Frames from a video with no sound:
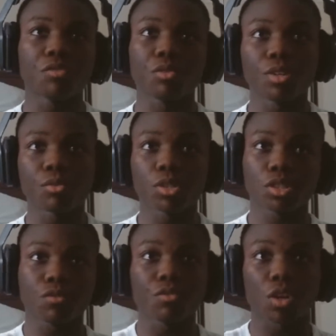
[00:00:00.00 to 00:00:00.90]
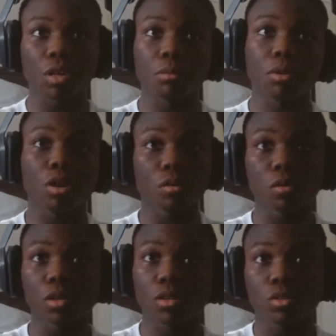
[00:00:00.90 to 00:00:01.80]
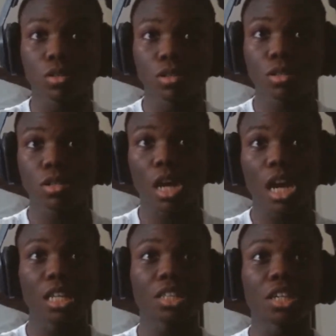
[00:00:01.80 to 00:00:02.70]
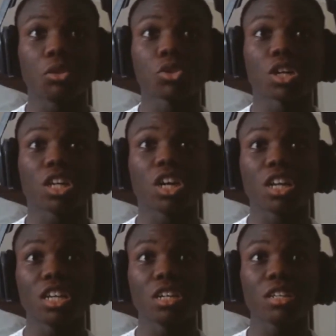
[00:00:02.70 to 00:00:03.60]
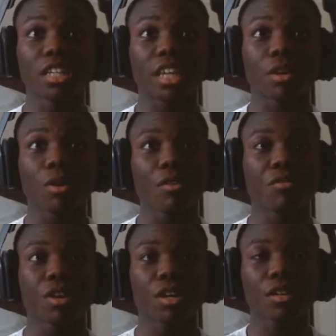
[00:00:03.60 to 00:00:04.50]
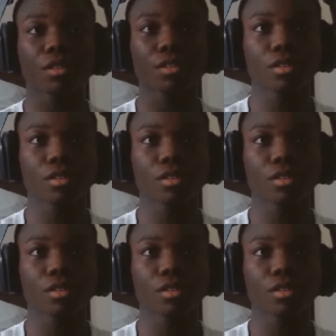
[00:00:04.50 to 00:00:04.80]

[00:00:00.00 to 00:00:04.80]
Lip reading: different when he runs the fucking ball, bro. I didn't think he was gonna cut in like that. Why the fuck?